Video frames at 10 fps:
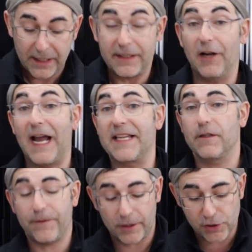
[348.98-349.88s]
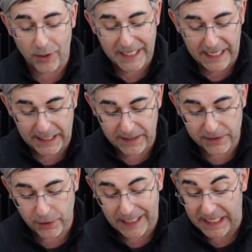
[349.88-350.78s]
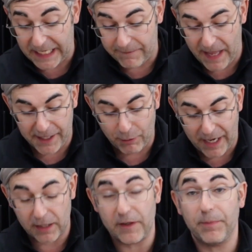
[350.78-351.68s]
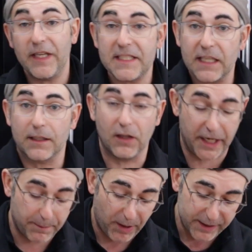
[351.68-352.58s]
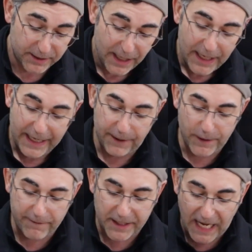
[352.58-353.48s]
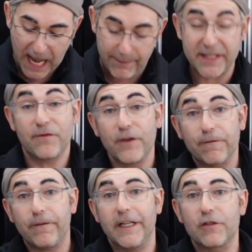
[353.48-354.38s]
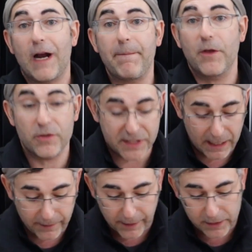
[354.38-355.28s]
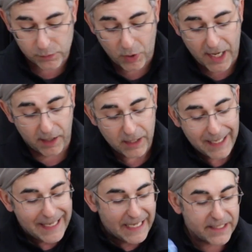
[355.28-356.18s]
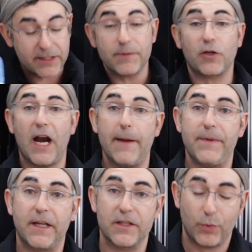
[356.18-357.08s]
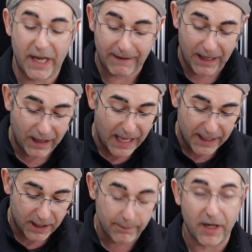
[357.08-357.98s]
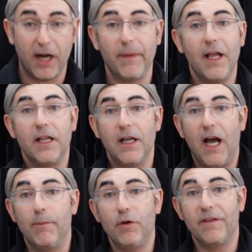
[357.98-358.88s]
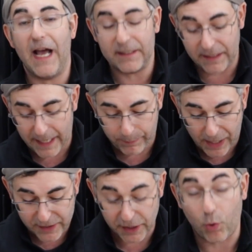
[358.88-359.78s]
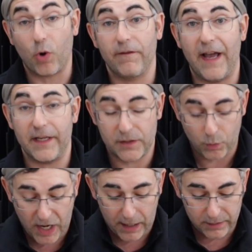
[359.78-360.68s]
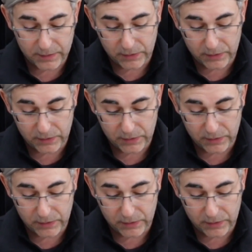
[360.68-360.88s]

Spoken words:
Now guys, if you're enjoying any of this or getting any value out of it, please hit the like button. And if you have any comments, feel free to drop those down there as well. Hit subscribe because we have got a lot coming up, moving on to that Project Corvette as well.